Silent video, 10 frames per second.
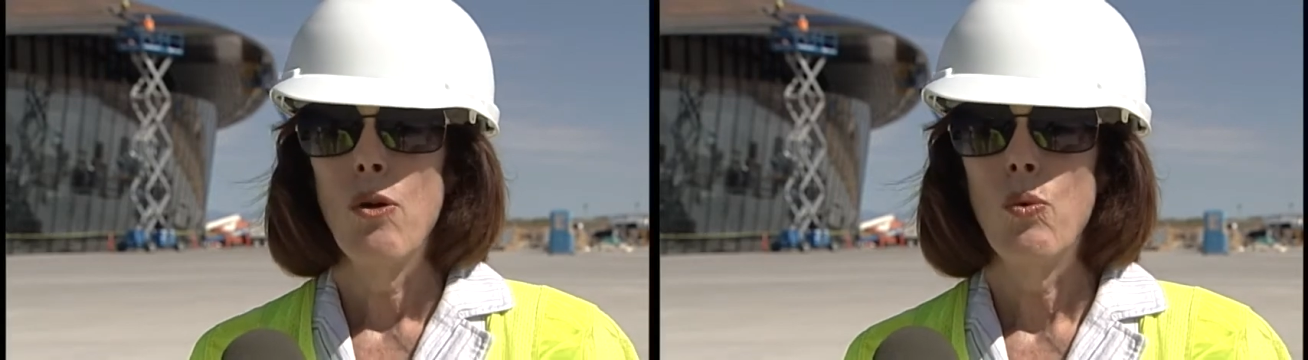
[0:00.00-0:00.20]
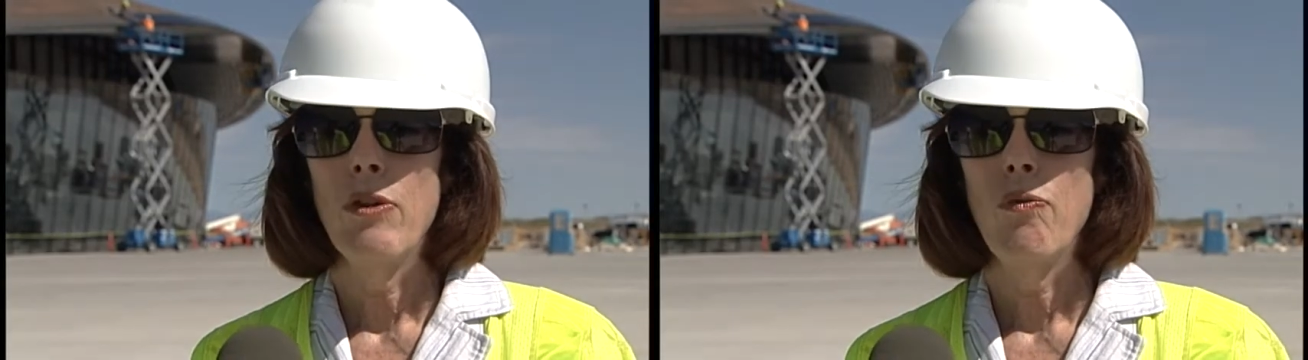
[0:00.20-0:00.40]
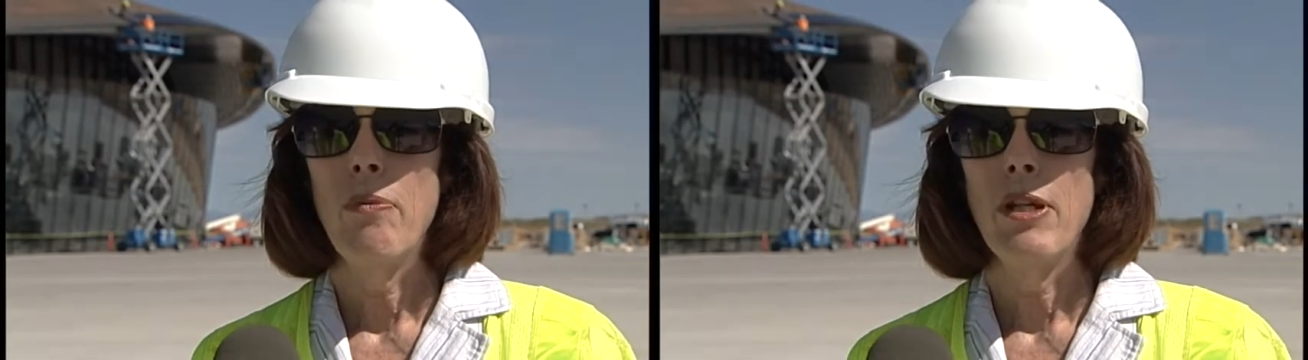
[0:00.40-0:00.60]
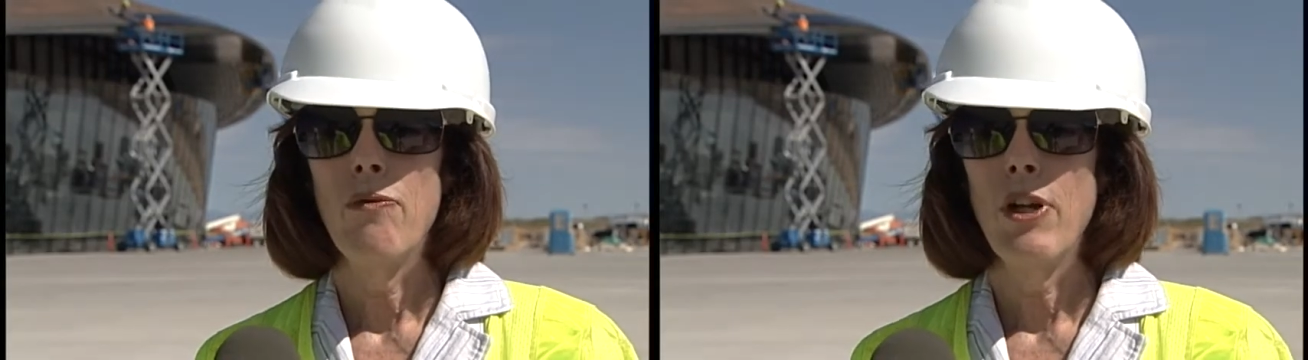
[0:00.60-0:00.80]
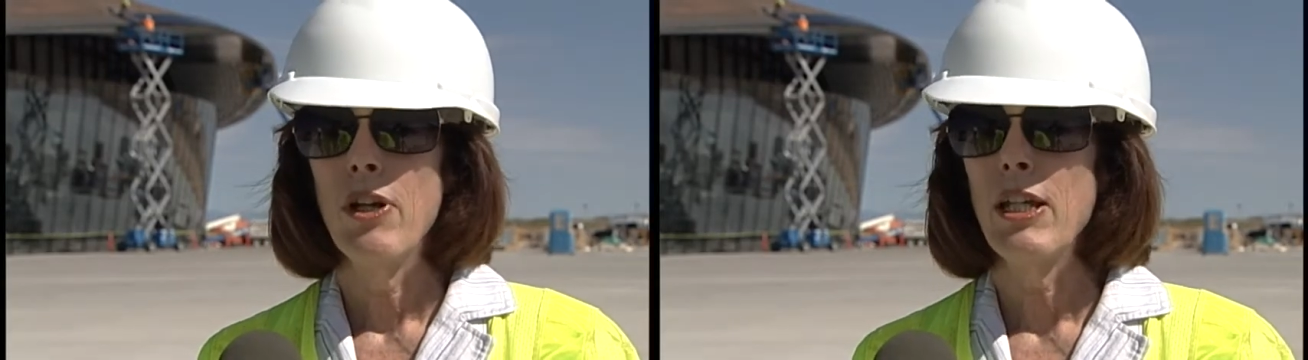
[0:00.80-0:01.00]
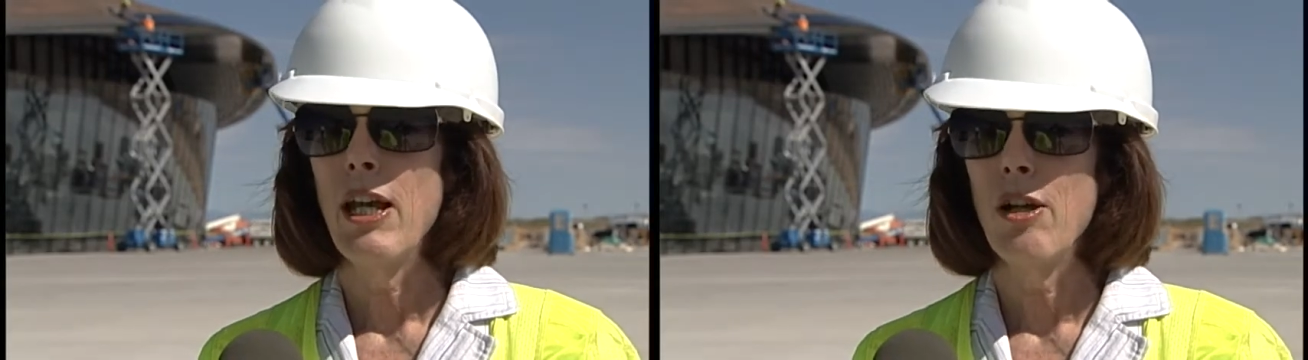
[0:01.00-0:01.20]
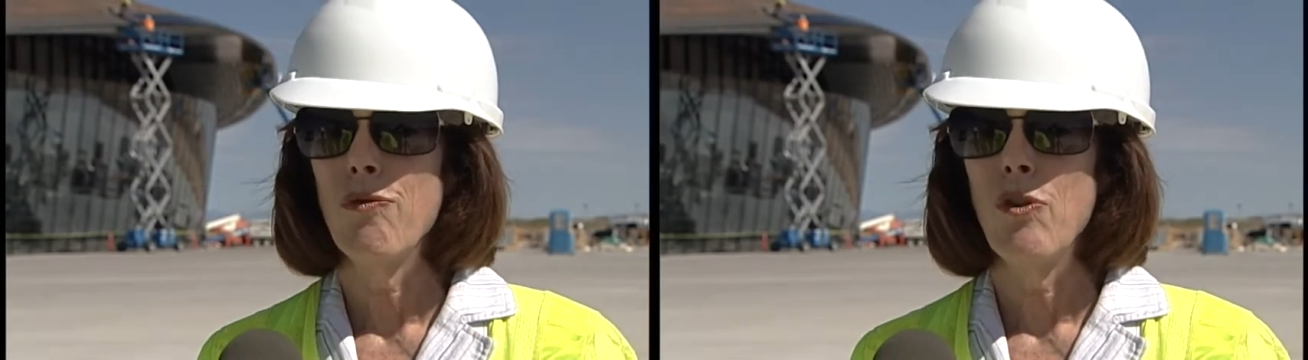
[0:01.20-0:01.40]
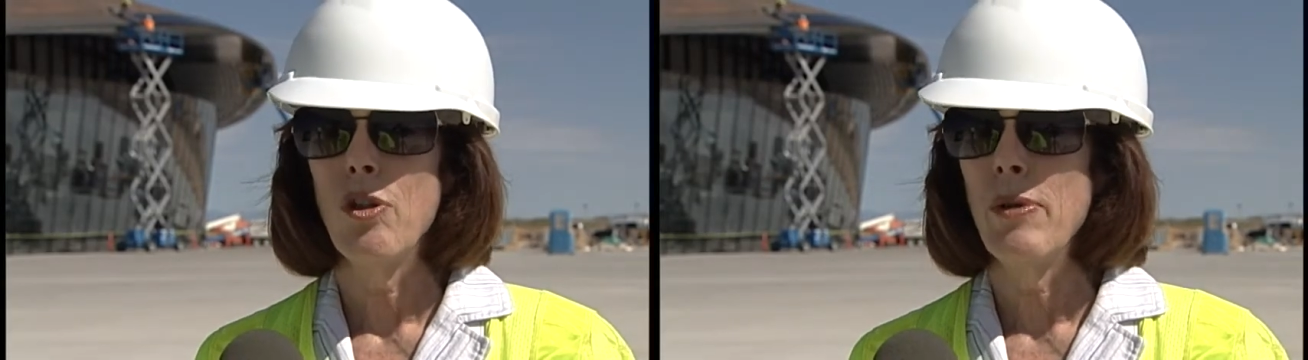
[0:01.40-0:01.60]
We've been very
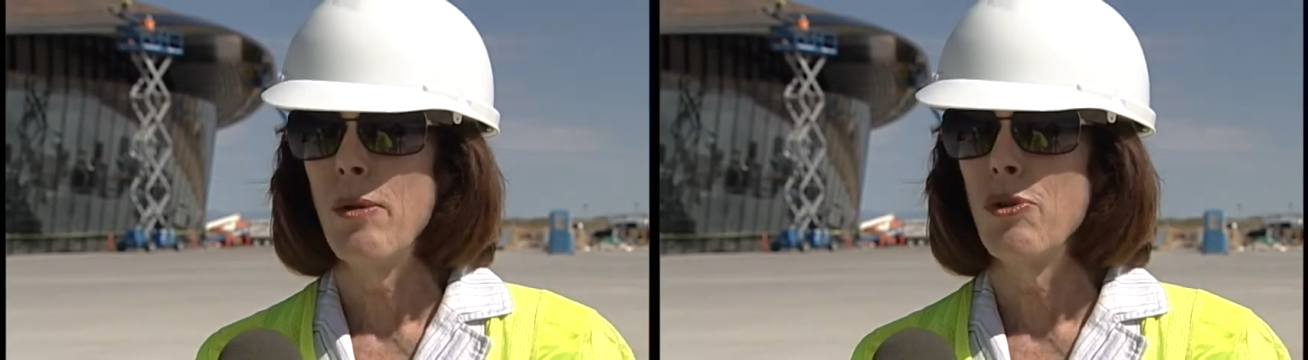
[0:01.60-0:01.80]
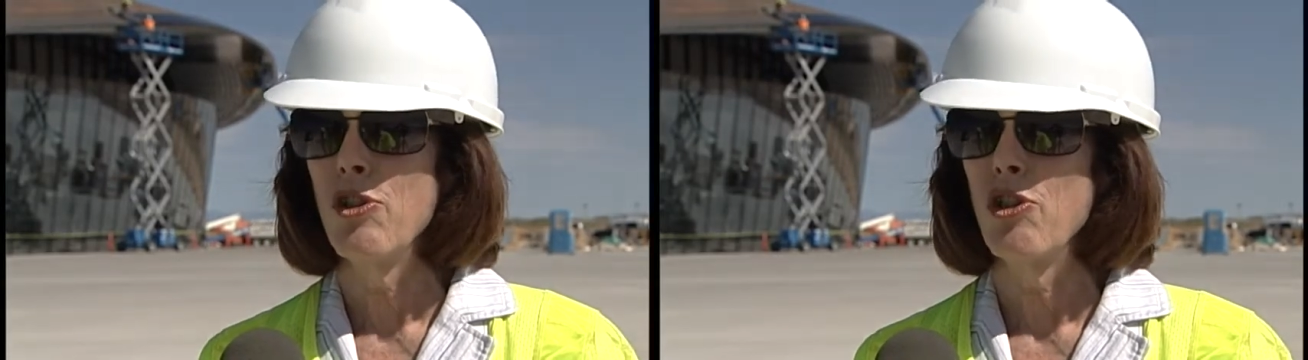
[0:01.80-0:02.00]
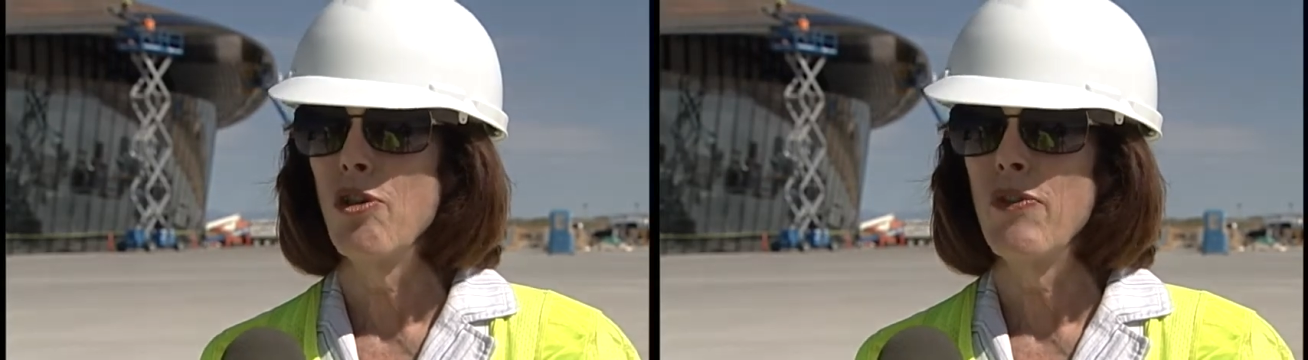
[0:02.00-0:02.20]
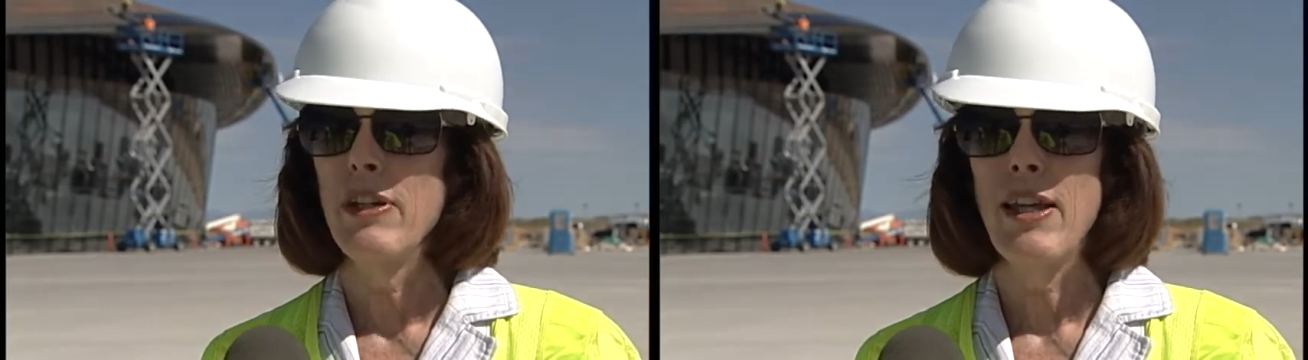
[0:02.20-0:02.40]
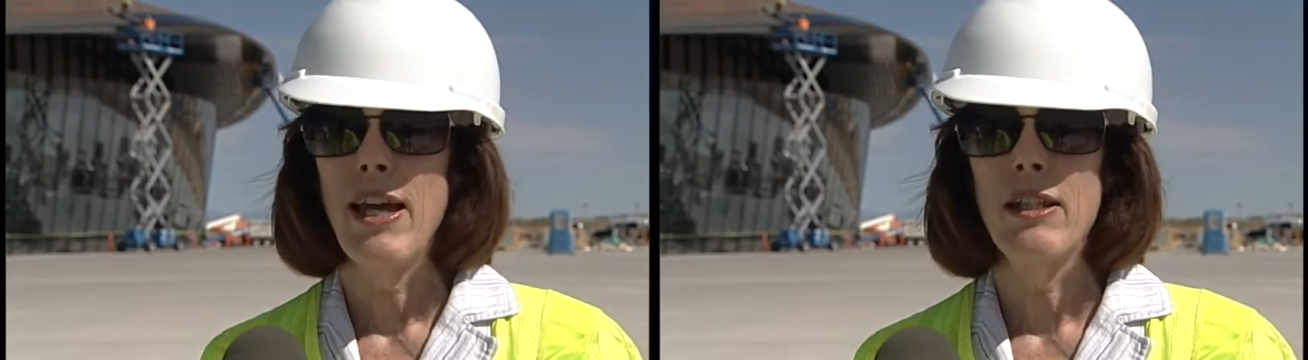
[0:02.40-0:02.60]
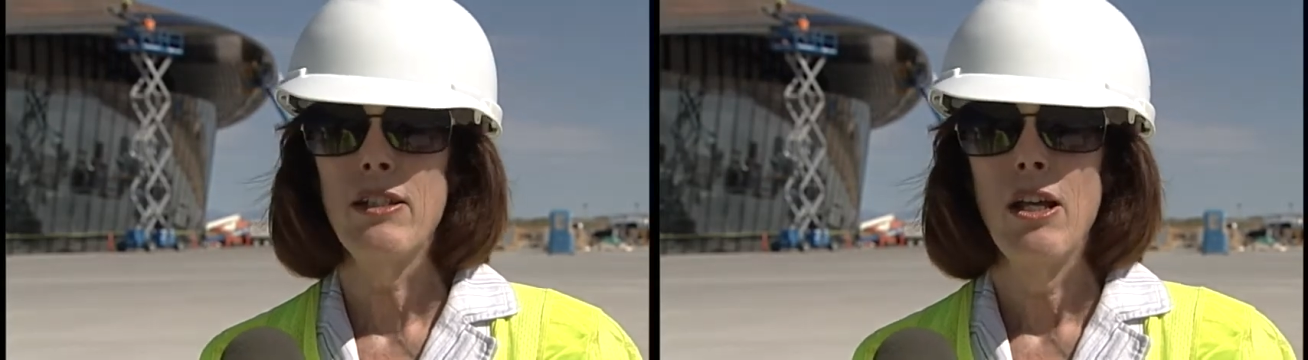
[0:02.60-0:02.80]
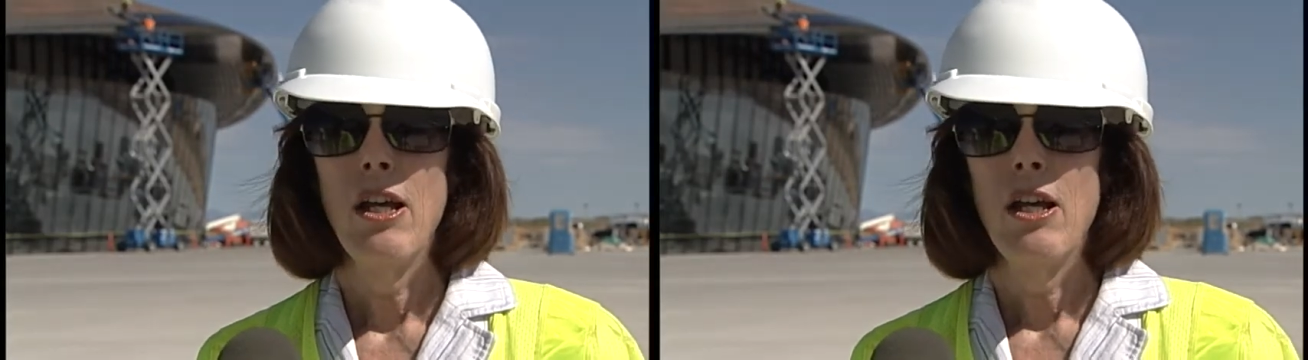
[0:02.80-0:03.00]
careful about preserving that